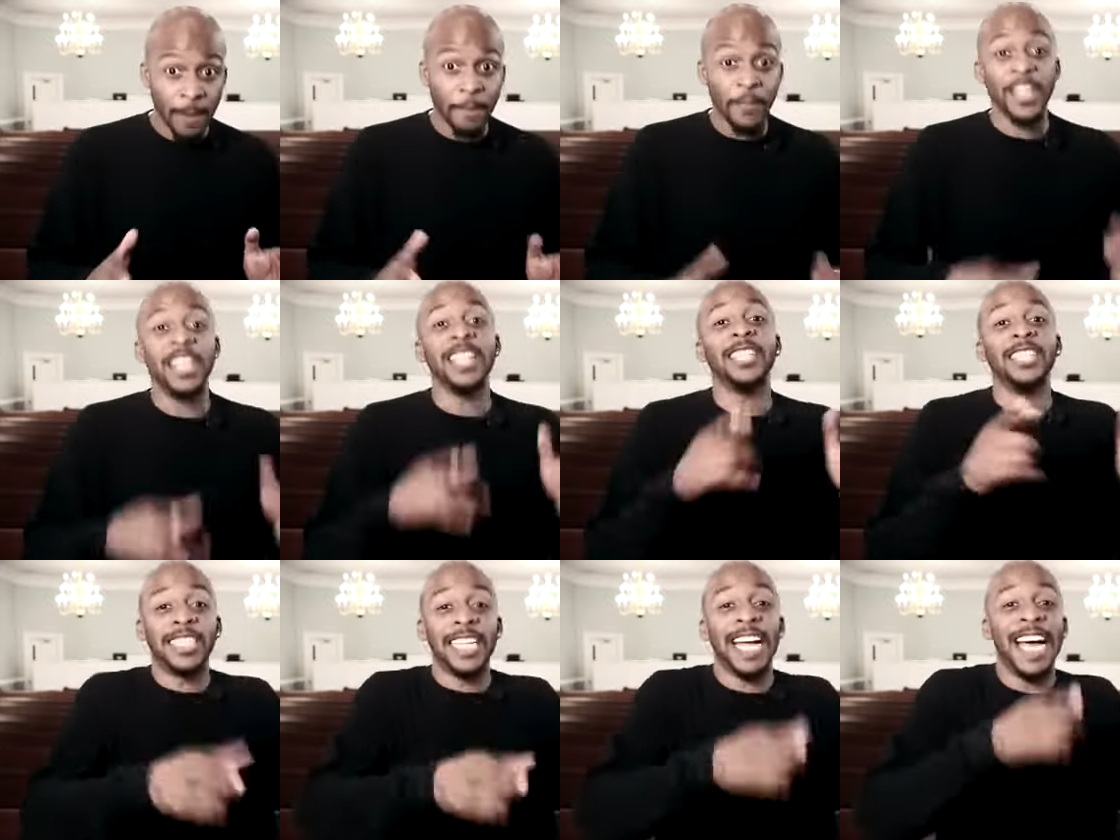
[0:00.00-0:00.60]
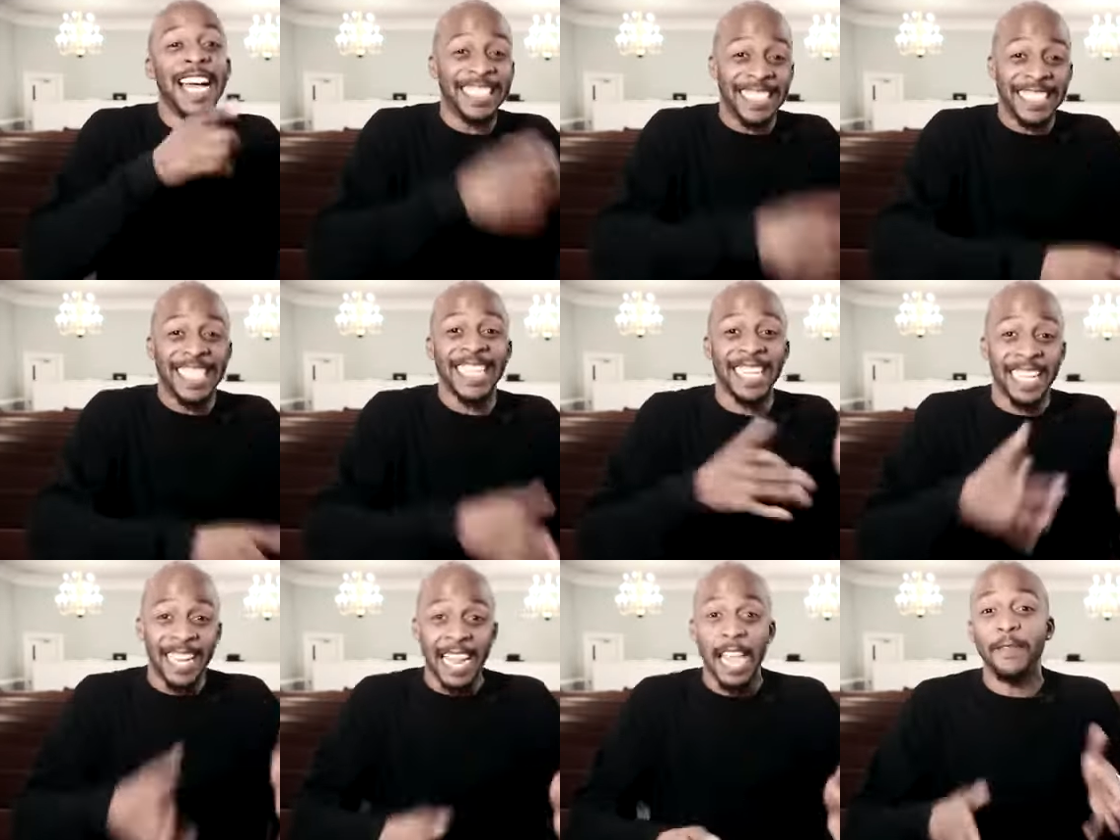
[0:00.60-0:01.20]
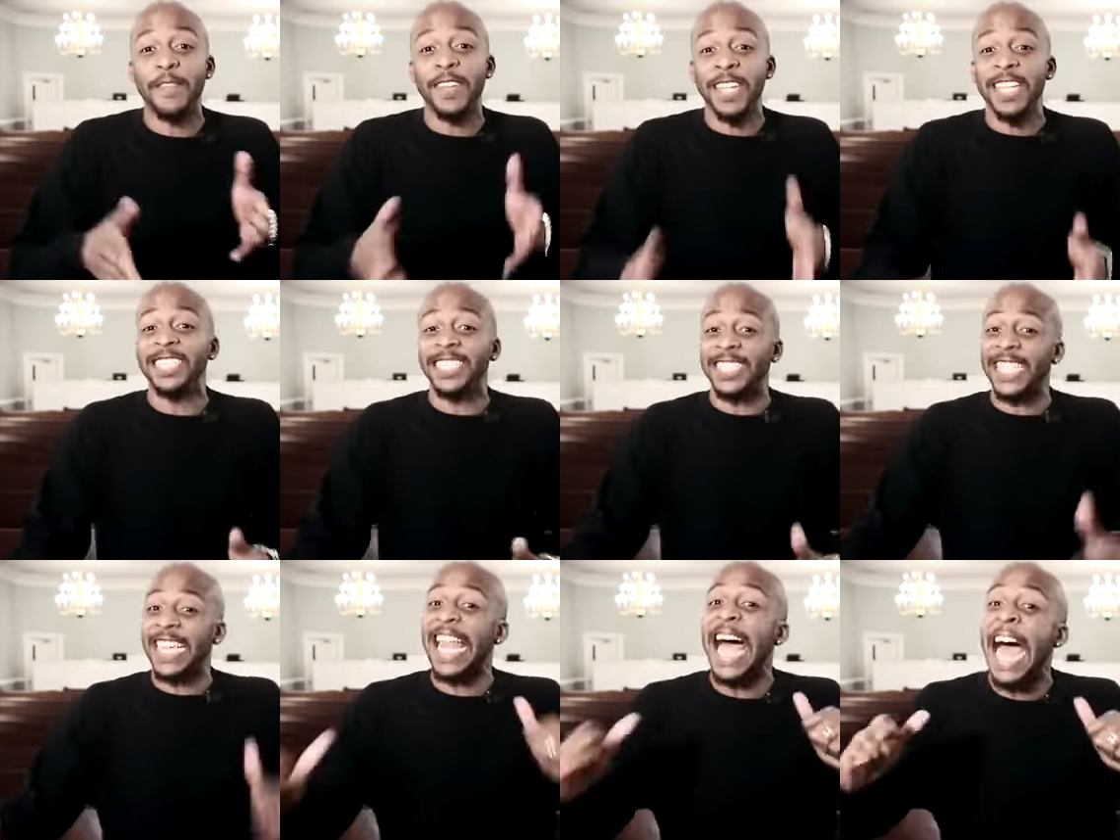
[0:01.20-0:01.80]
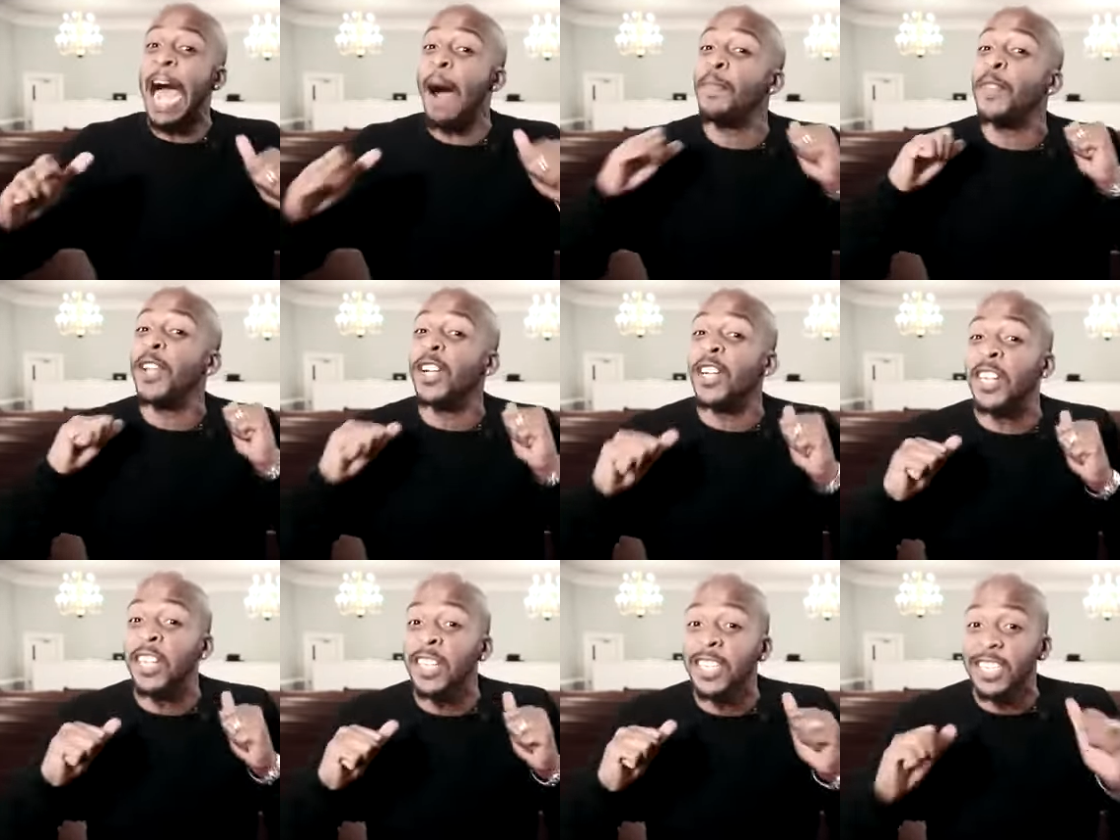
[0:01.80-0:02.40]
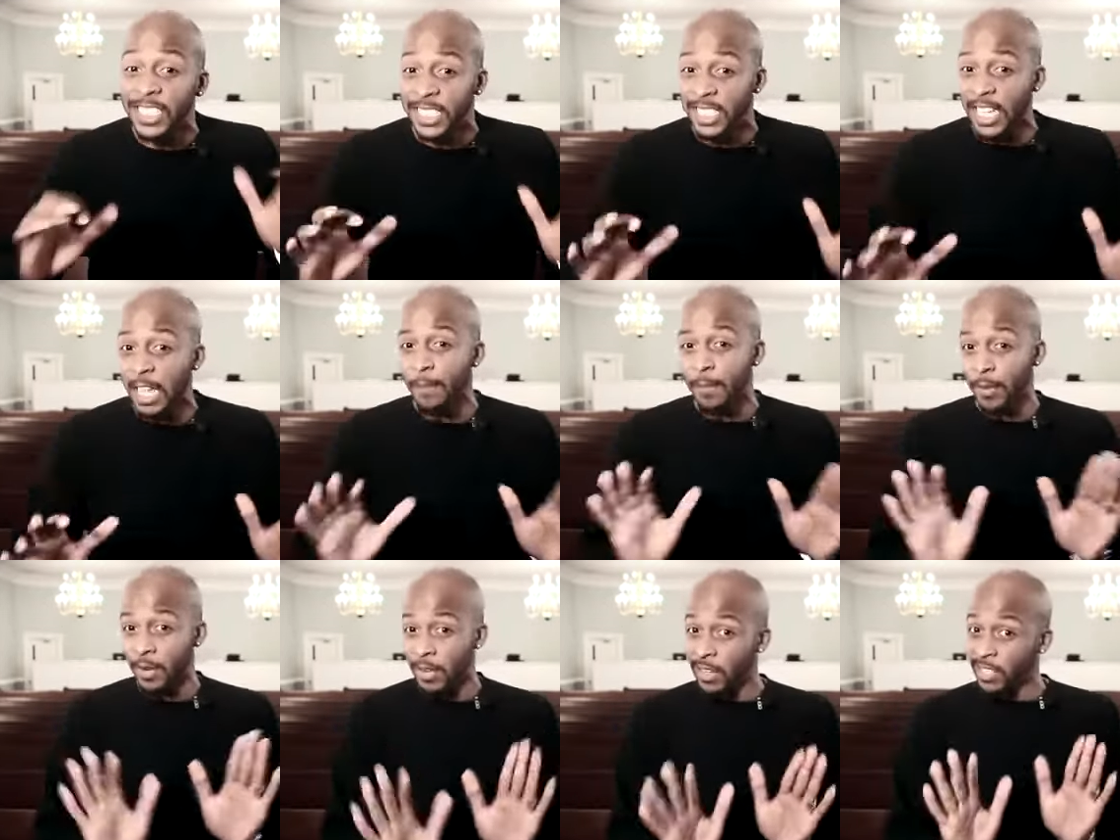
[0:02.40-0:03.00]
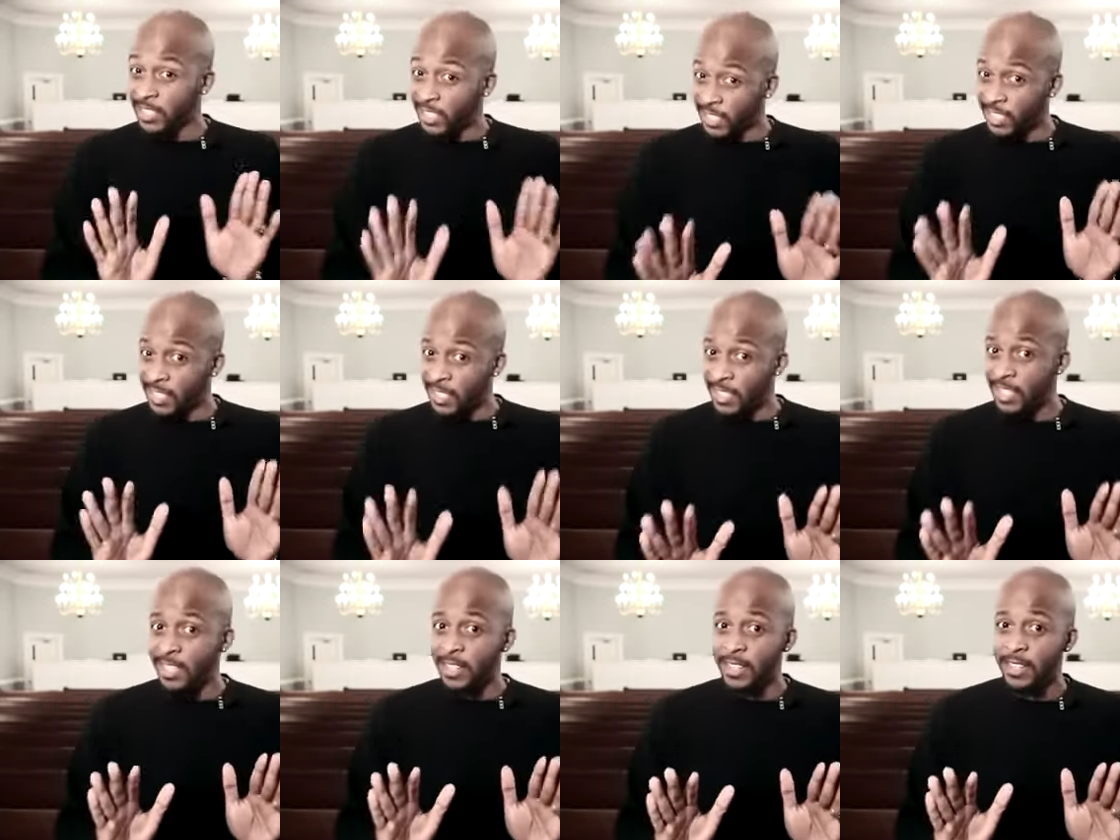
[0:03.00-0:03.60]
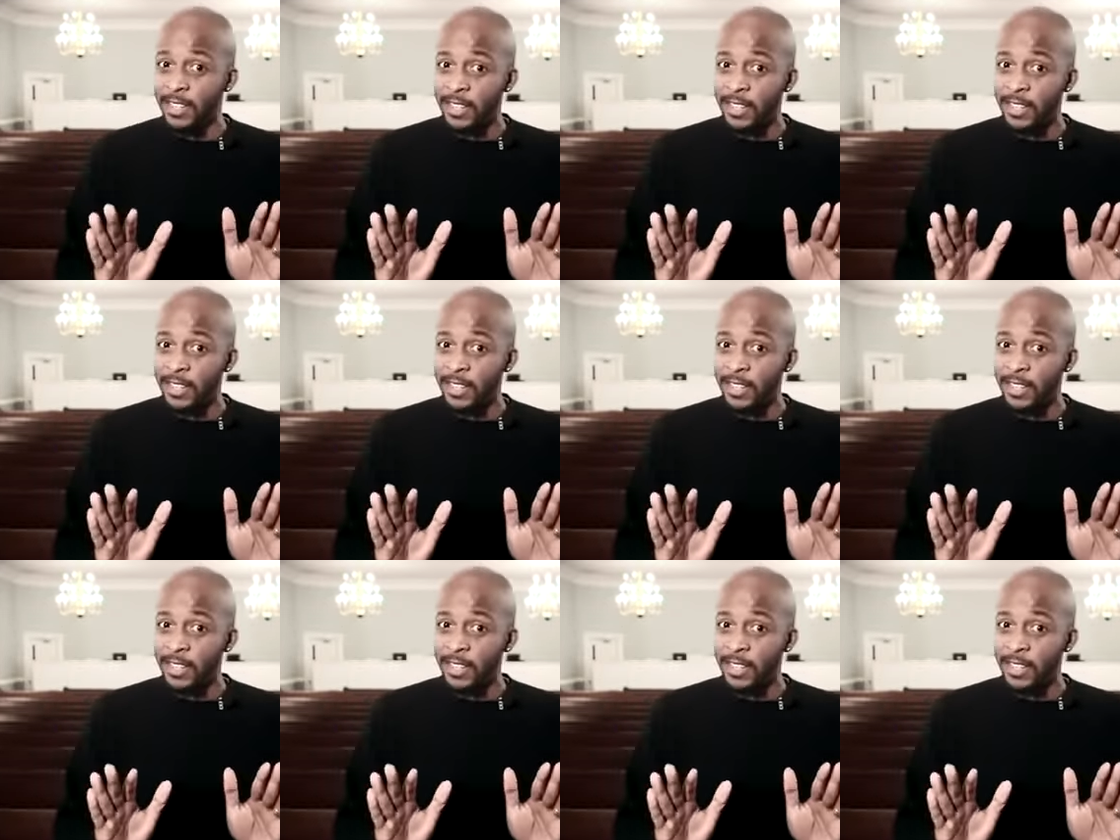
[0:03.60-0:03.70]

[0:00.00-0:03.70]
Then in John 10 11, he said, I'm the good shepherd, understood?